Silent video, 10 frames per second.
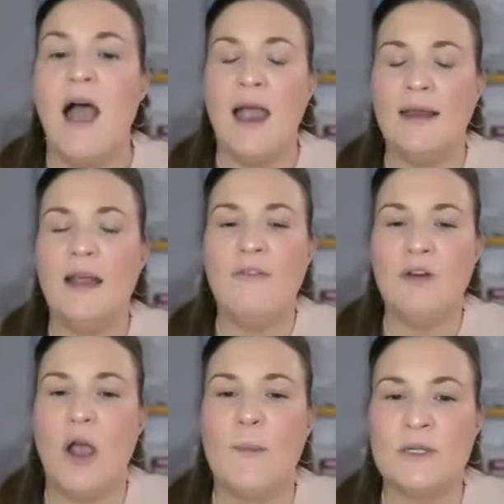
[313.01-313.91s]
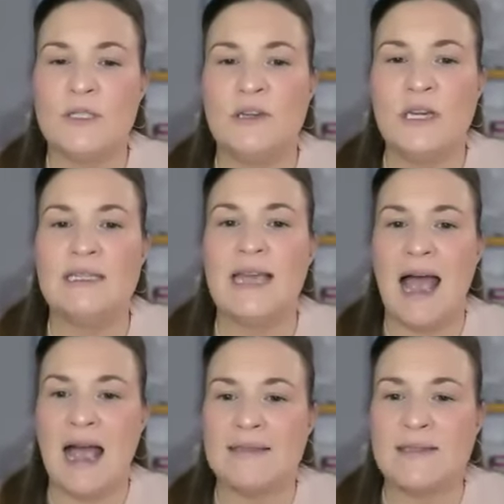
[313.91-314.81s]
I now have an opportunity to
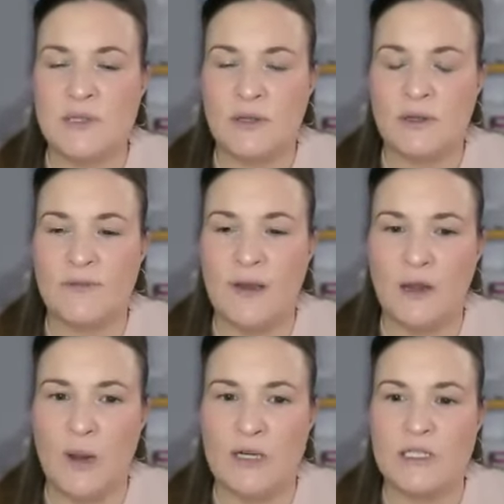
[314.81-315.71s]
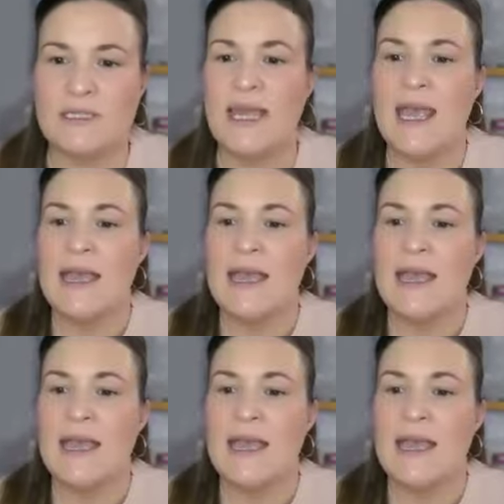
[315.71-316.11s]
ask those clarifying questions,